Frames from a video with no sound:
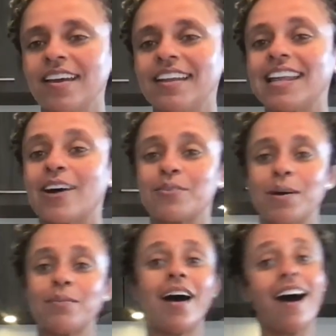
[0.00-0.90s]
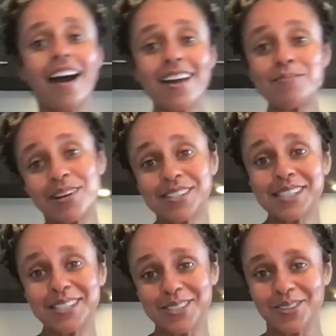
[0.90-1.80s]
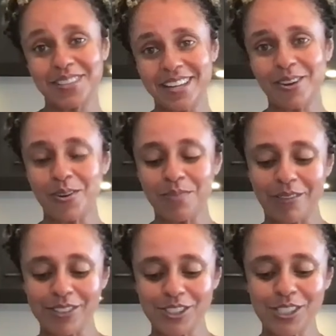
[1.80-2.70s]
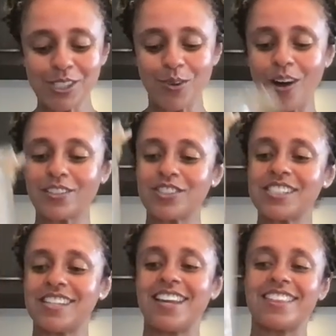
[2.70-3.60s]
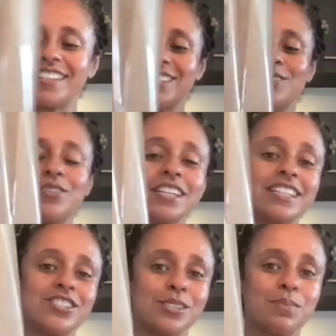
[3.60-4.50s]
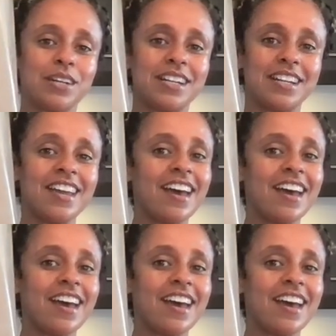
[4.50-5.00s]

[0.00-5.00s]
Now remember, I personally don't cold beverages, so I'll just take this and really just put it